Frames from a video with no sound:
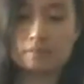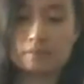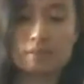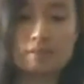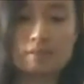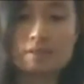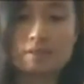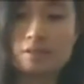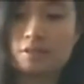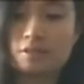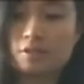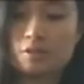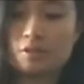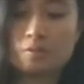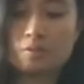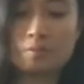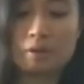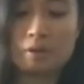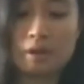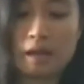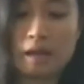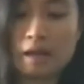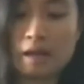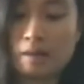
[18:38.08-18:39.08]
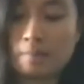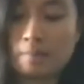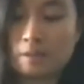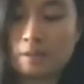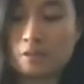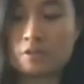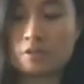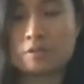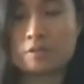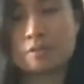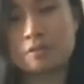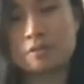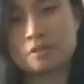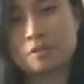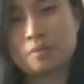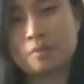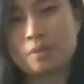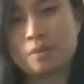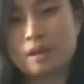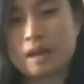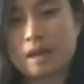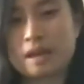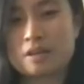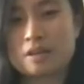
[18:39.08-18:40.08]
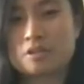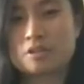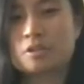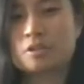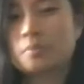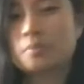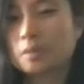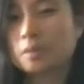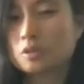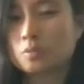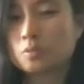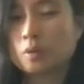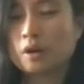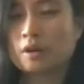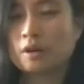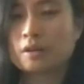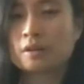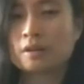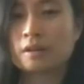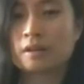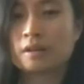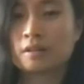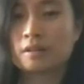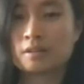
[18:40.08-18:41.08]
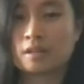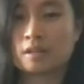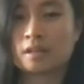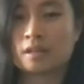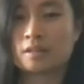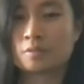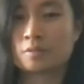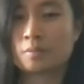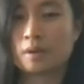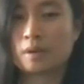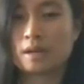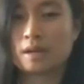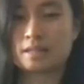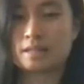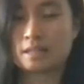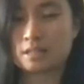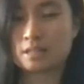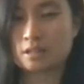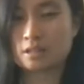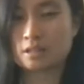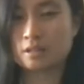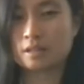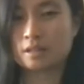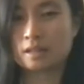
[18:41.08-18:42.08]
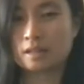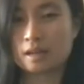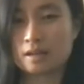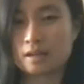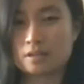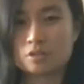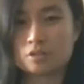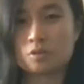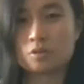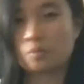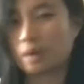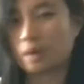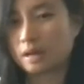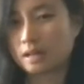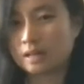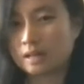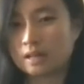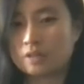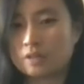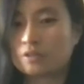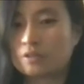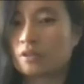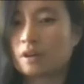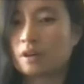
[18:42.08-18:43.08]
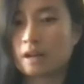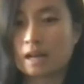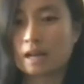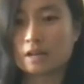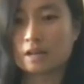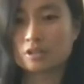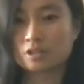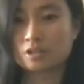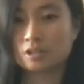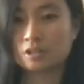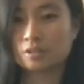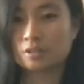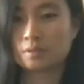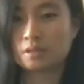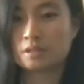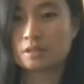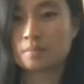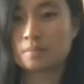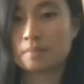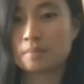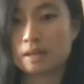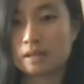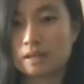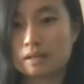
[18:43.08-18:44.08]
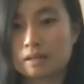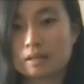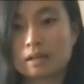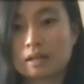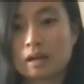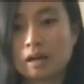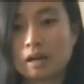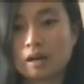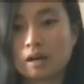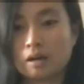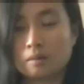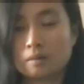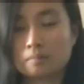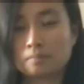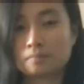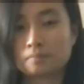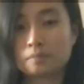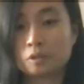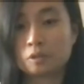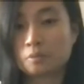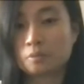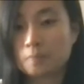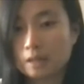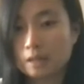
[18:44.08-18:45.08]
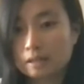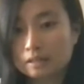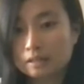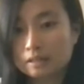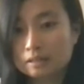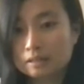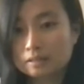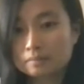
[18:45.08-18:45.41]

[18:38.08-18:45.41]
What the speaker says: So you don't want to add too much water, otherwise it's going to get too runny and you're not actually going to make oobleck.